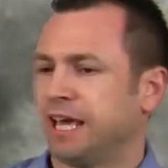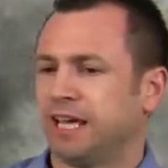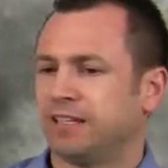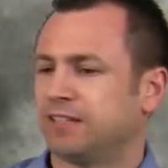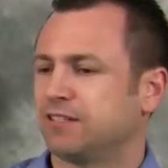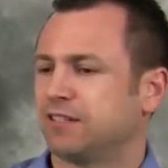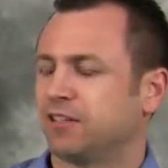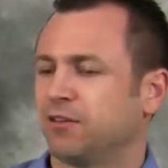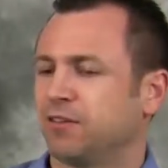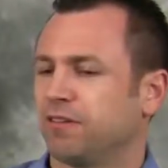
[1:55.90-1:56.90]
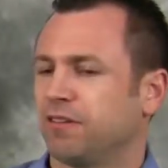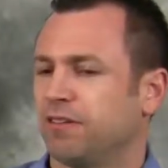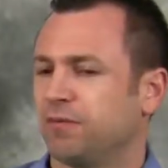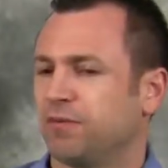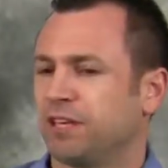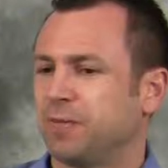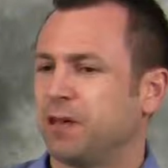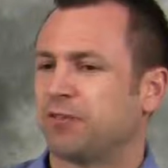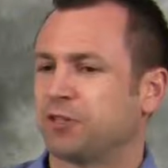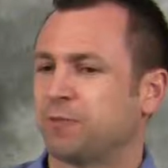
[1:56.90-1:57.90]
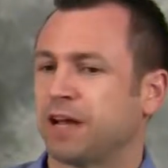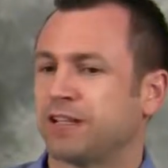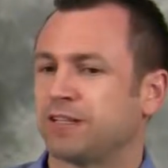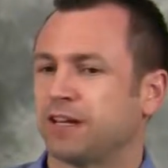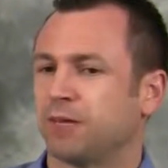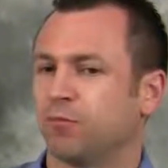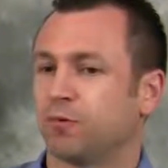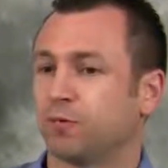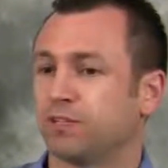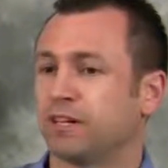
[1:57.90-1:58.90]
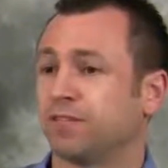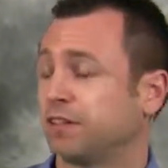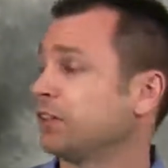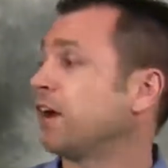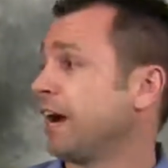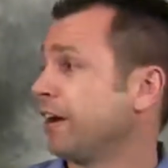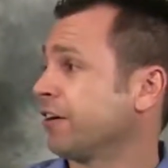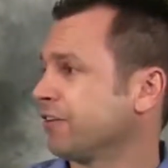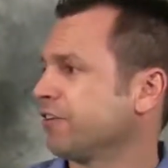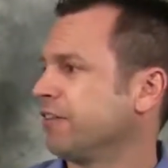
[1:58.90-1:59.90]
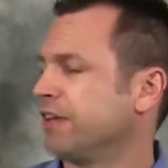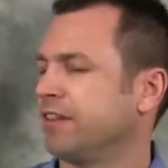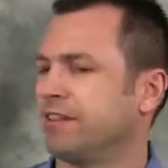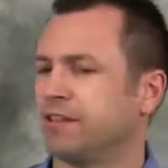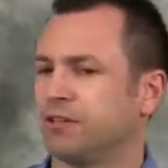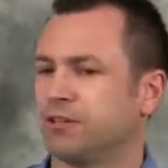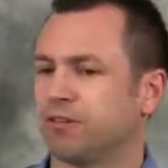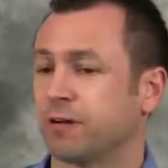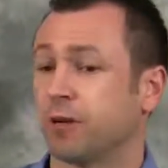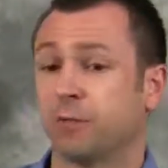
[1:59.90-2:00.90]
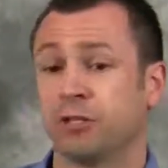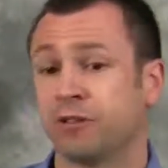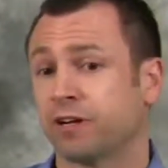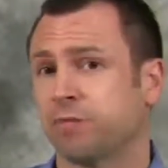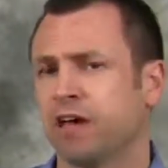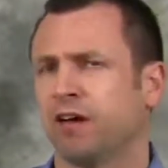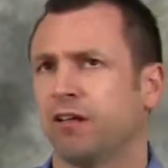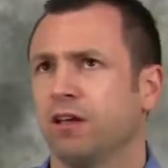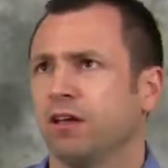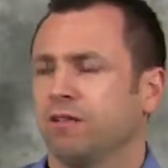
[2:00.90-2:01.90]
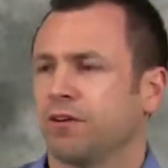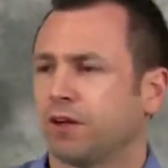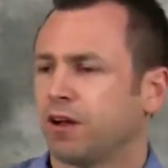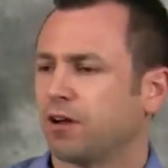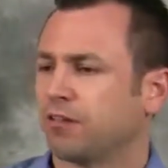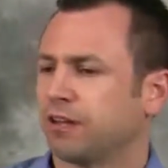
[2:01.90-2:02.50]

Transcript: And the email response was definitely a little higher than the direct mail. But the direct mail, if I recall